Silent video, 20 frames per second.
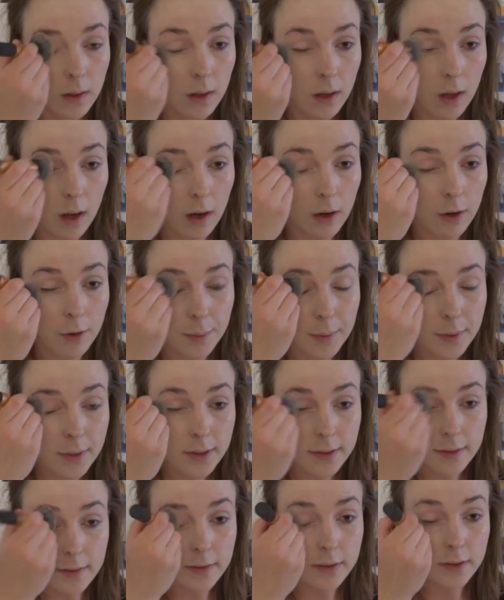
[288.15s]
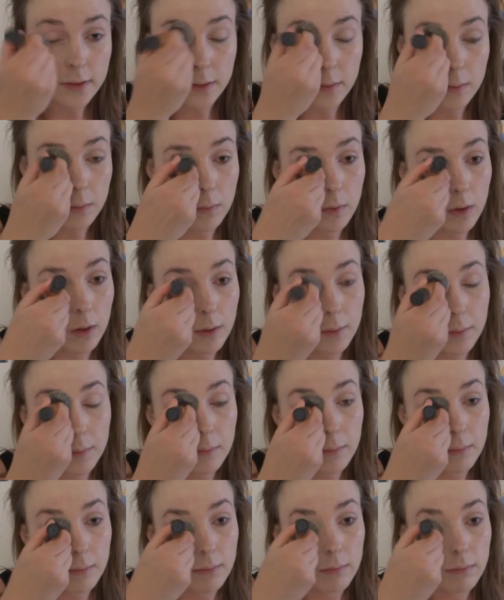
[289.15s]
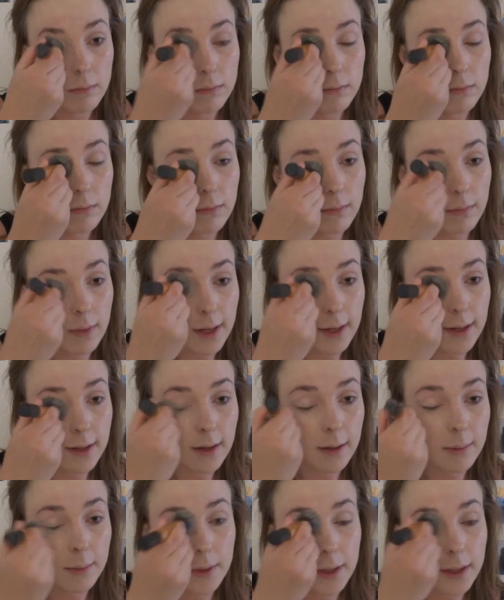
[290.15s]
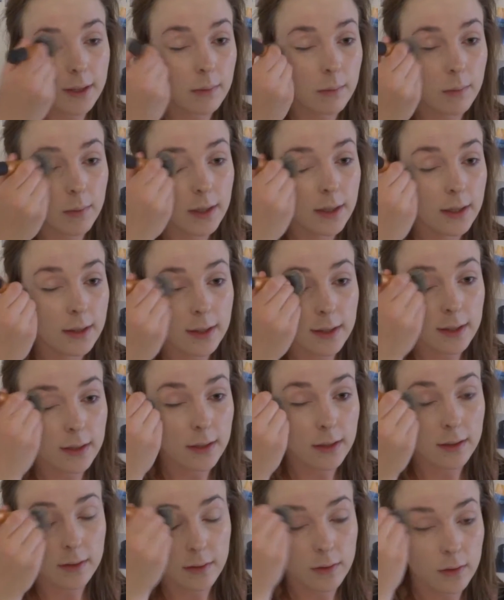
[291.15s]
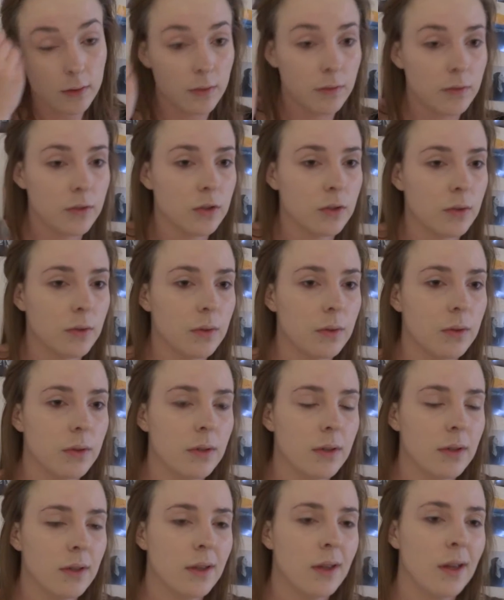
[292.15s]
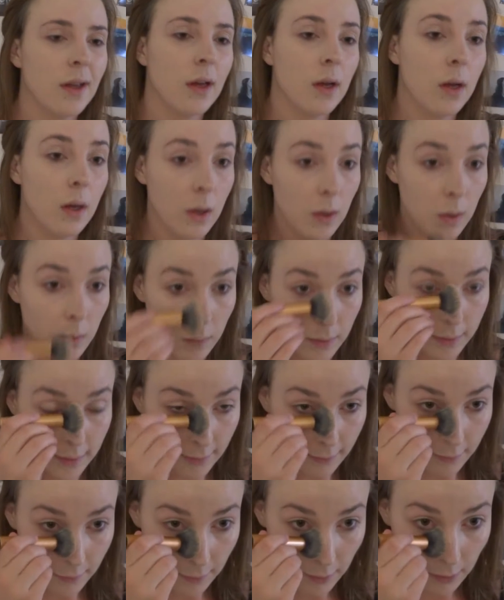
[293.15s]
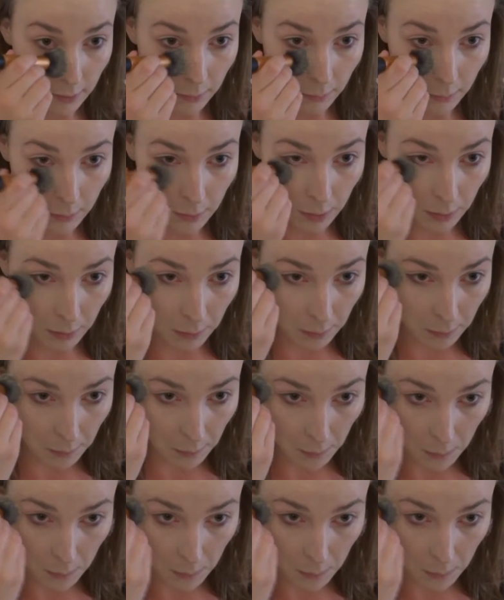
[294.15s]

open as to what makeup I can wear. Like, I can sort of do whatever I want.